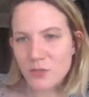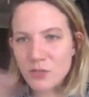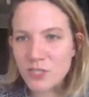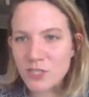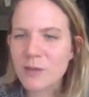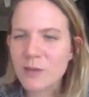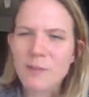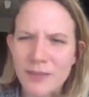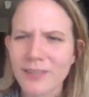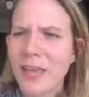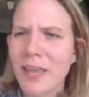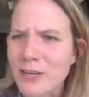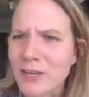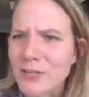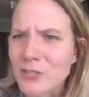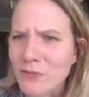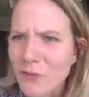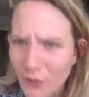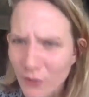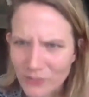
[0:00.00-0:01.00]
typically I
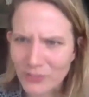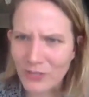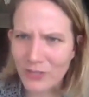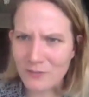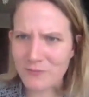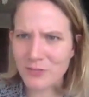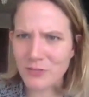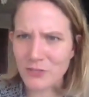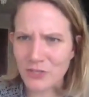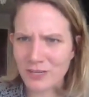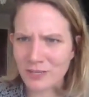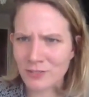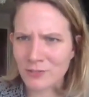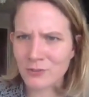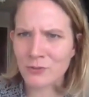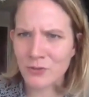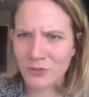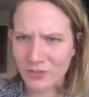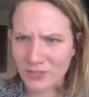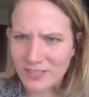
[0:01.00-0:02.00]
just focus on the binge eating
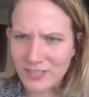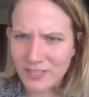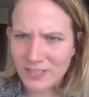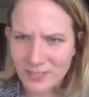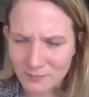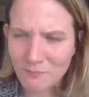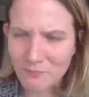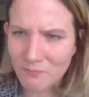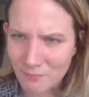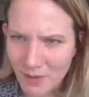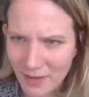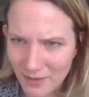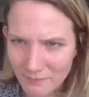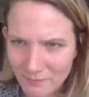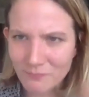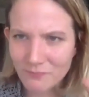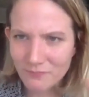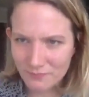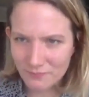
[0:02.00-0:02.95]
disorder because that's my